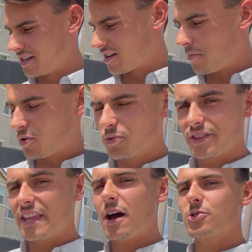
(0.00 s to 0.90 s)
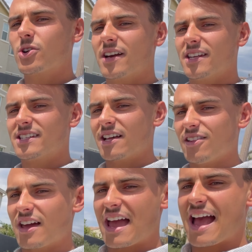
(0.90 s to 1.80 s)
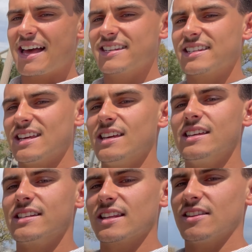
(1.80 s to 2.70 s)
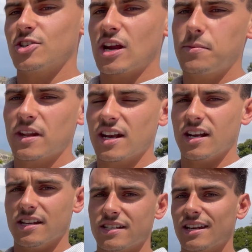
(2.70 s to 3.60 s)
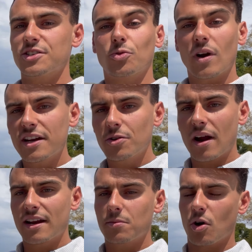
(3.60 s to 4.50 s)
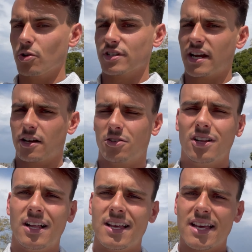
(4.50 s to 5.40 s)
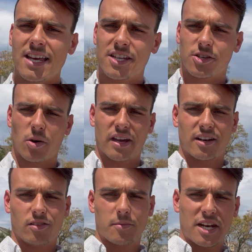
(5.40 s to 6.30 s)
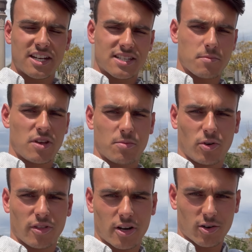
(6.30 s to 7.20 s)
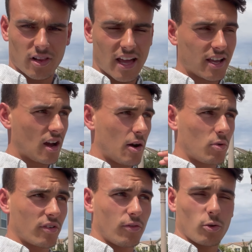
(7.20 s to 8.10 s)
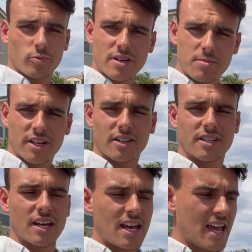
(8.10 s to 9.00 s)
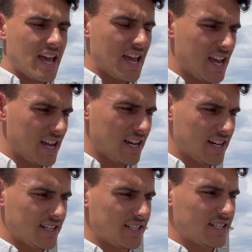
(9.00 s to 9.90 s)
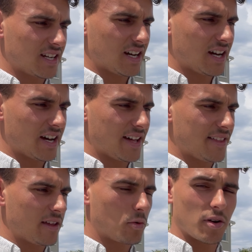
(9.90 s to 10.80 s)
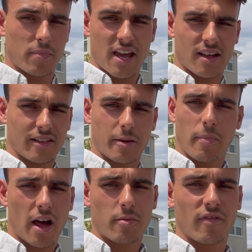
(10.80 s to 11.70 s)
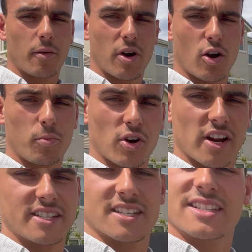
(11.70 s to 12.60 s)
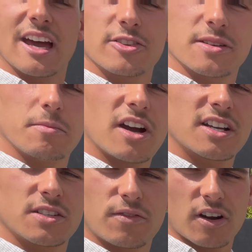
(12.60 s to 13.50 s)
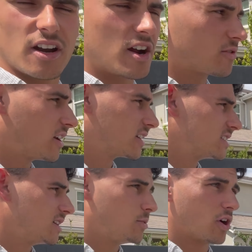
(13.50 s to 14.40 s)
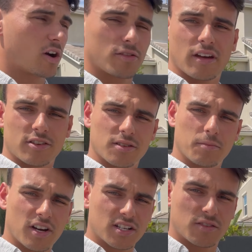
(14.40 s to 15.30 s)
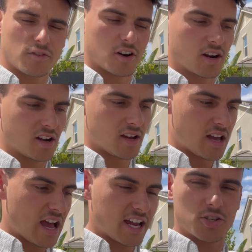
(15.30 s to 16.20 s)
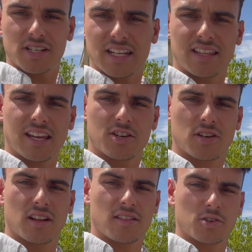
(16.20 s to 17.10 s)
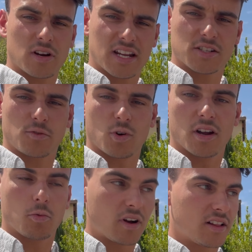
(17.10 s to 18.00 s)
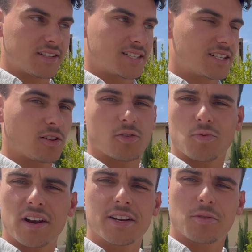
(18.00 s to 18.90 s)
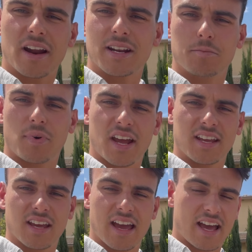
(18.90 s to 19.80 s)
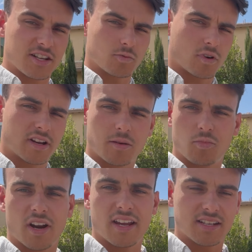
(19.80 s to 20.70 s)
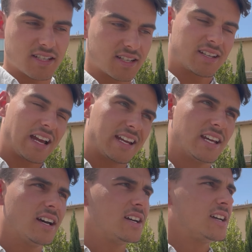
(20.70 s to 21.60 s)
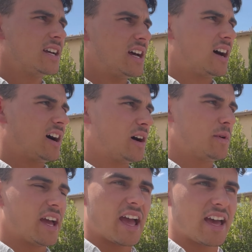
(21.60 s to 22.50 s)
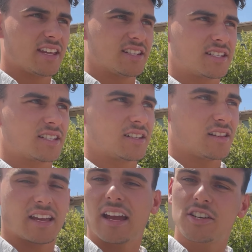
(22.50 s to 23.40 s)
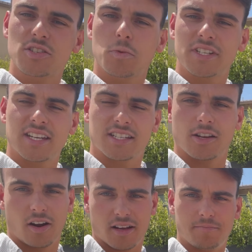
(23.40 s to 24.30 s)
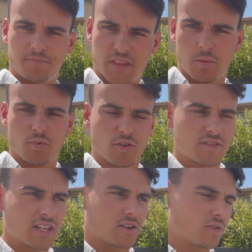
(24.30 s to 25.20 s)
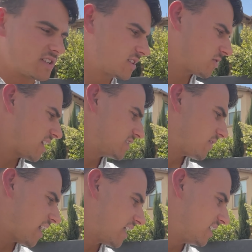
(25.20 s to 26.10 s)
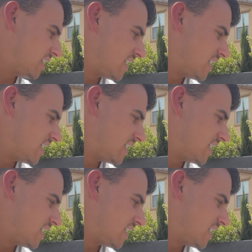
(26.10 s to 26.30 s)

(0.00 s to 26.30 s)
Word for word: coupled with now trying to sell it as is in the shape that it is, a running, riding motorcycle. So it eliminates the people that are like, I want a full rebuild, and uh, they want to pay like bottom of the barrel prices, thousand bucks for a not running C B R, thousand bucks for I just need the engine and the trans for it. Well, it's still a running, riding bike. It has working brakes, kinda. Um, it has, like, I just went sixty on it. It proves that it runs and rides fine.